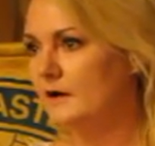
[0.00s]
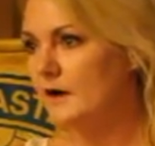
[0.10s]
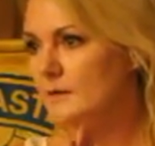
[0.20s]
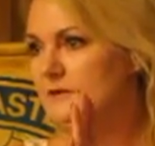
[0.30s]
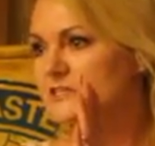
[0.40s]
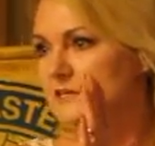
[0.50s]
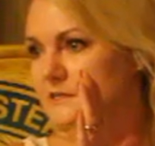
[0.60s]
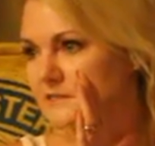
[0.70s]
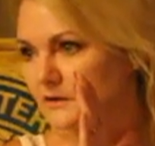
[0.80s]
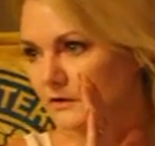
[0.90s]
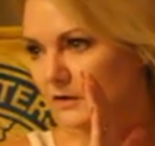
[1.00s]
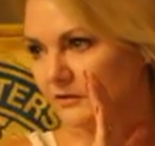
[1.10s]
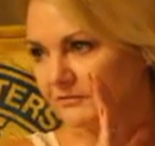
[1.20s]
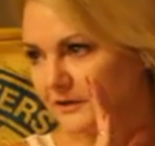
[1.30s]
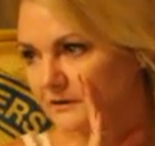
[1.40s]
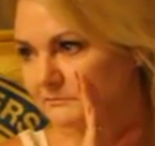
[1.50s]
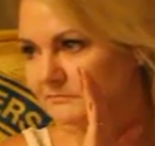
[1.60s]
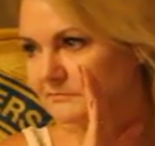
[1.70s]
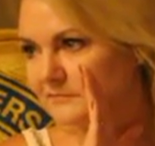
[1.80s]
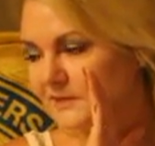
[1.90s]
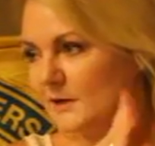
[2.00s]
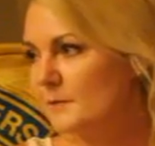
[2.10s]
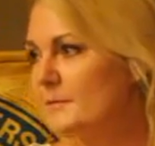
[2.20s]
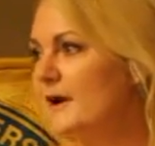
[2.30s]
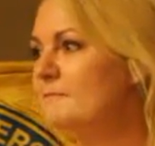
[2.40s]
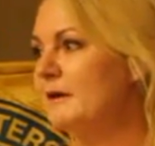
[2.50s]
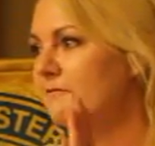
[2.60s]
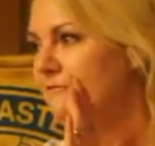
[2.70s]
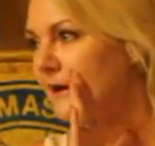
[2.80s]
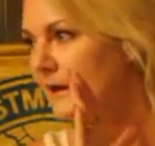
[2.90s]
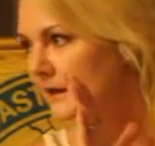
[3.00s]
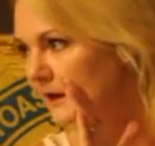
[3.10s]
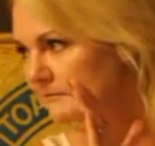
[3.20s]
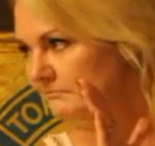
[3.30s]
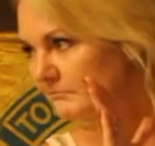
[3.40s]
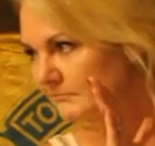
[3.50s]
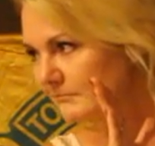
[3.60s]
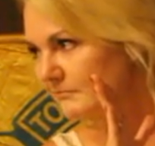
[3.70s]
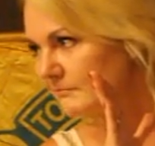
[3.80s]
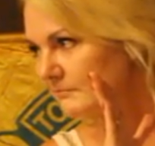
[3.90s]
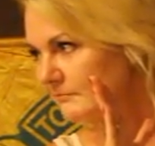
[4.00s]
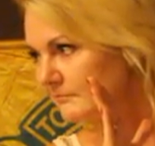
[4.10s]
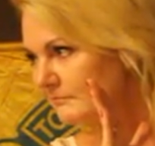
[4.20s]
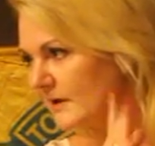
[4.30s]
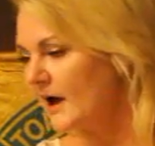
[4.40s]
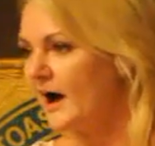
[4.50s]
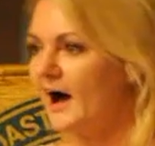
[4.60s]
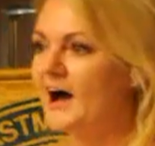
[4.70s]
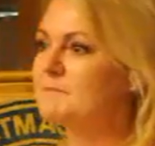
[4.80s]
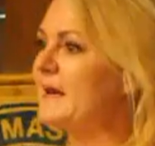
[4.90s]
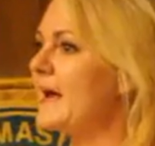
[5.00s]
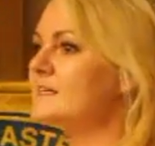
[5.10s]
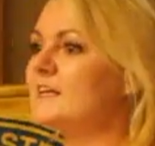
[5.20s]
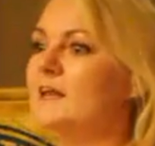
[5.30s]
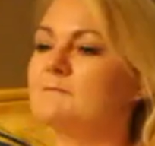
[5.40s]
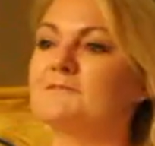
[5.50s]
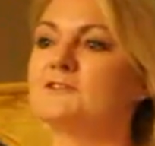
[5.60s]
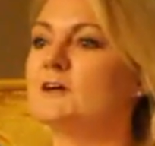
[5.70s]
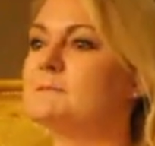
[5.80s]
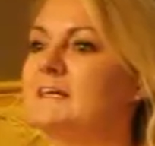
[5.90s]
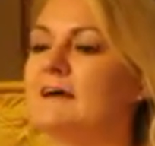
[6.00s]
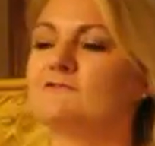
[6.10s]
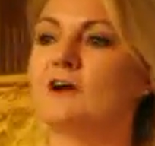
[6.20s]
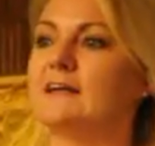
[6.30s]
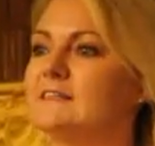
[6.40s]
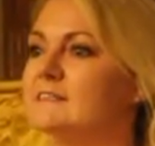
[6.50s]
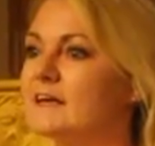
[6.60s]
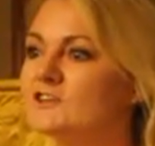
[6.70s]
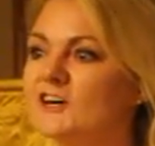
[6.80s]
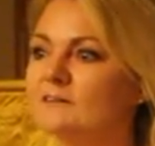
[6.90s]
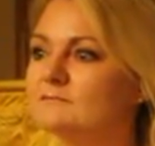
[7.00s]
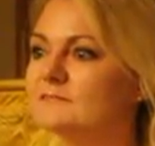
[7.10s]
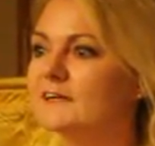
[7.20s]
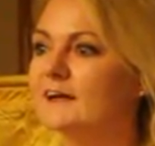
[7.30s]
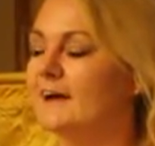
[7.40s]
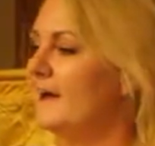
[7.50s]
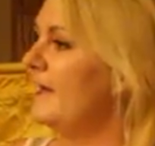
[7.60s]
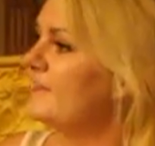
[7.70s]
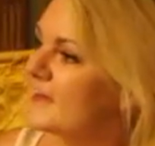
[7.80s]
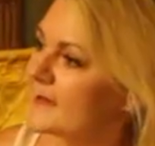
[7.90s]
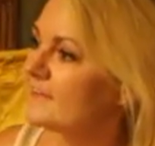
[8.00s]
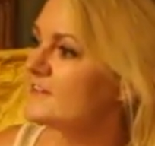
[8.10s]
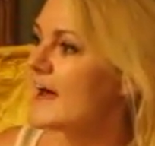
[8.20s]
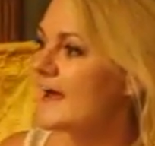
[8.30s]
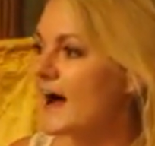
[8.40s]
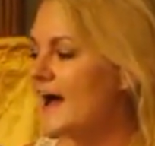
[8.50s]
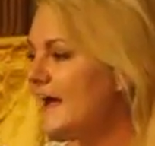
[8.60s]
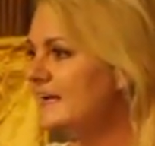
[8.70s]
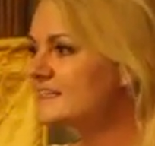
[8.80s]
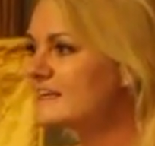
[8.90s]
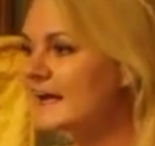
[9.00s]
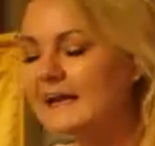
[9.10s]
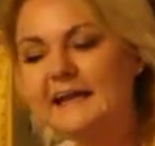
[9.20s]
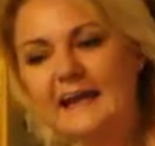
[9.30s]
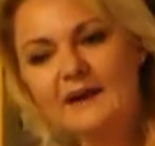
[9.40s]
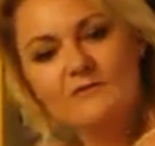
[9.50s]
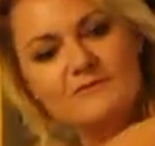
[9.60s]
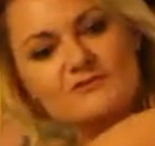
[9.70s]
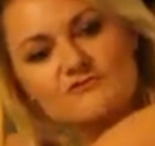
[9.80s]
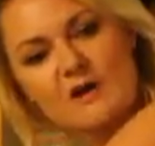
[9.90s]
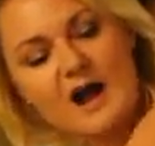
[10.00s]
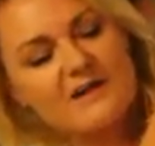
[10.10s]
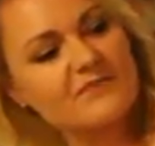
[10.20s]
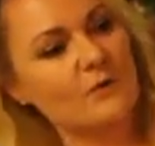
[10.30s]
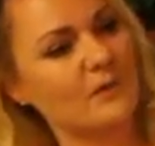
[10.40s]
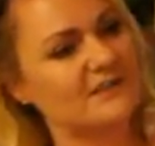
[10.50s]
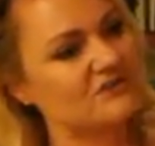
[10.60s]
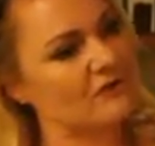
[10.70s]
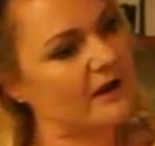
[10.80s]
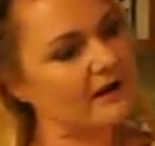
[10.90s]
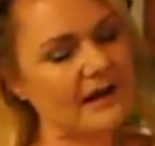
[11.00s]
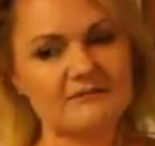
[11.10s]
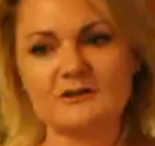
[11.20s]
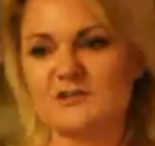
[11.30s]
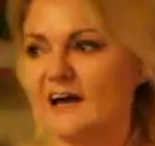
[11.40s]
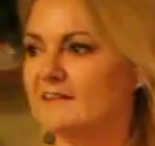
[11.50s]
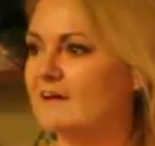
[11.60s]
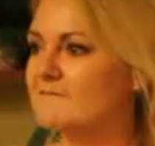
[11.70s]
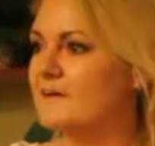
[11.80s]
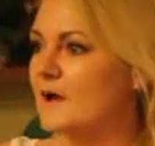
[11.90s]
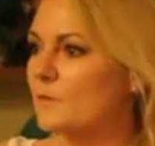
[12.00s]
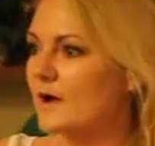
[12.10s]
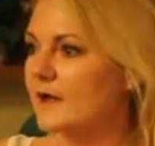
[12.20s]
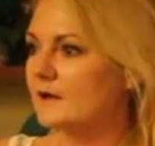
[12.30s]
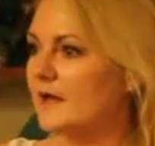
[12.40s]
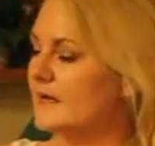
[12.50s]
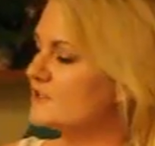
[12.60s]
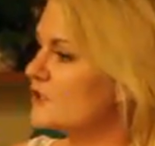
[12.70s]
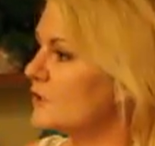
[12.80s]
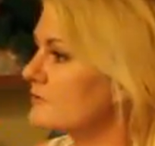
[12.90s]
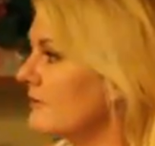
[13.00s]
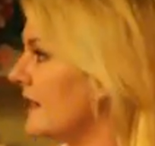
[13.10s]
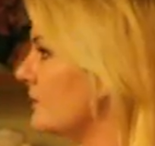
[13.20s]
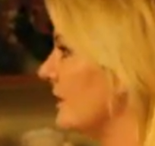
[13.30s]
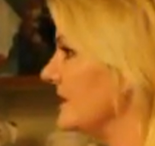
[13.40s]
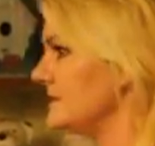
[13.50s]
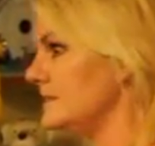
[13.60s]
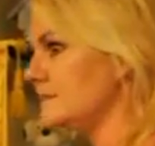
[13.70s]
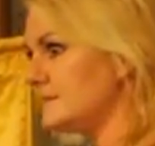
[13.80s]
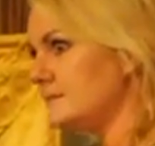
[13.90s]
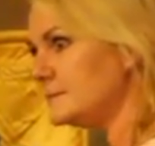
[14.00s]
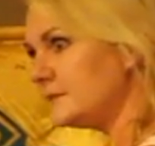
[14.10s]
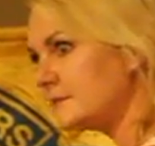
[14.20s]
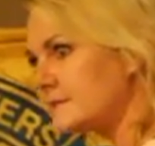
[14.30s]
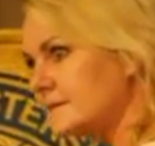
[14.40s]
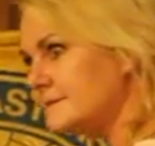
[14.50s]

I'm a decent golfer, but I've been faking it. I've been asking him for tips left, right, and center. The other day, I accidentally let off a drive that went straight and narrow down that fairway, and I turned around and went, damn it!